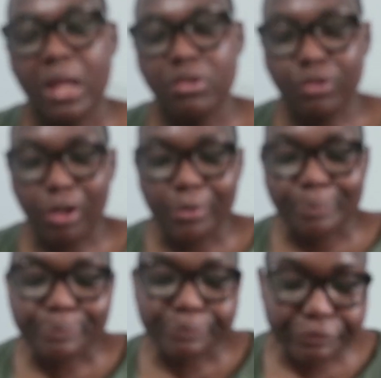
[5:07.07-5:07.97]

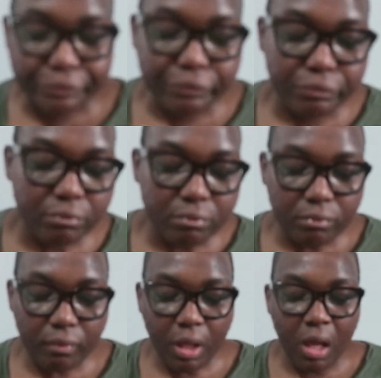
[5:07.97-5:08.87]
So
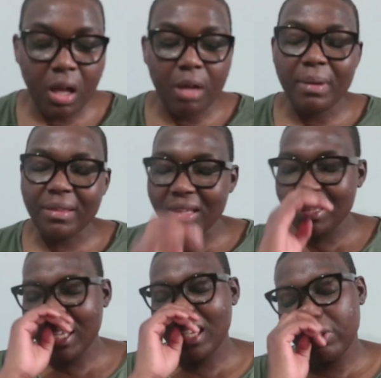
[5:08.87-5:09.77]
I
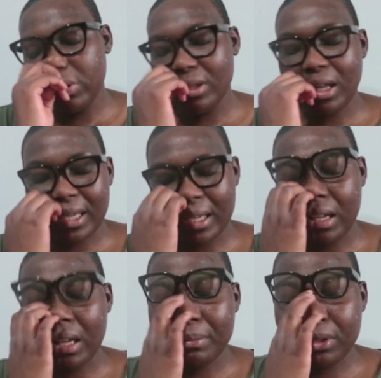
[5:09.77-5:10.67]
think they give you like,
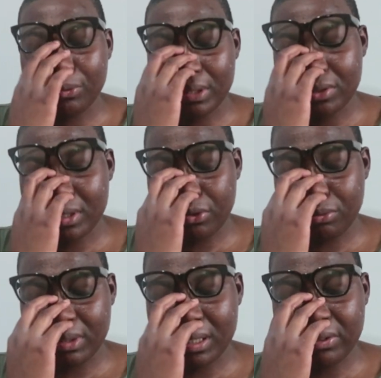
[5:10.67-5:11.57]
how many weeks do they
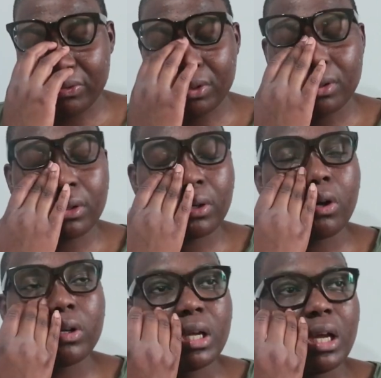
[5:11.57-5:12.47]
normally give you?
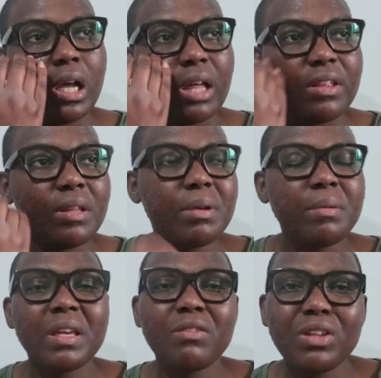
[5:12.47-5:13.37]
God, I think they
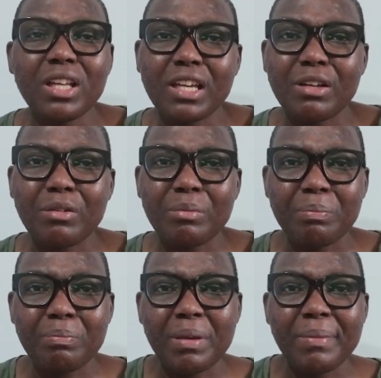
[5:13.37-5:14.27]
maybe give you like,
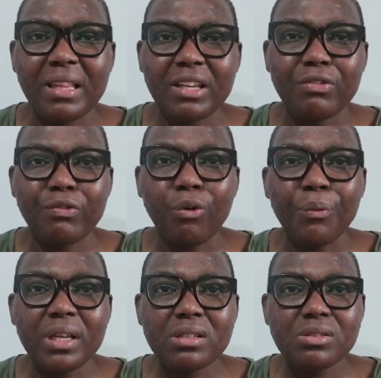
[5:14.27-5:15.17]
maybe like 4
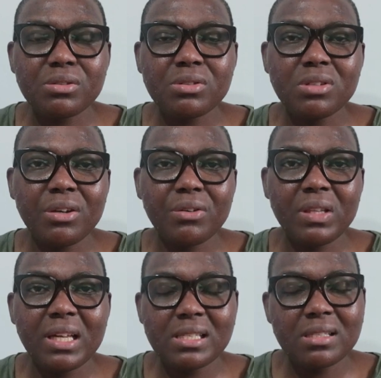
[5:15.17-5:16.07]
weeks or so or
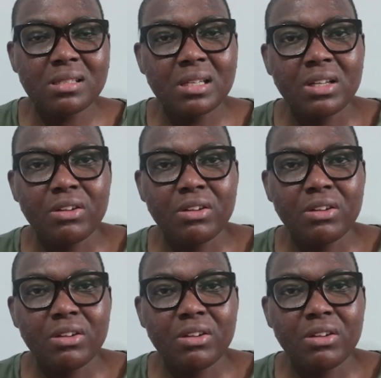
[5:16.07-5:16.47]
less.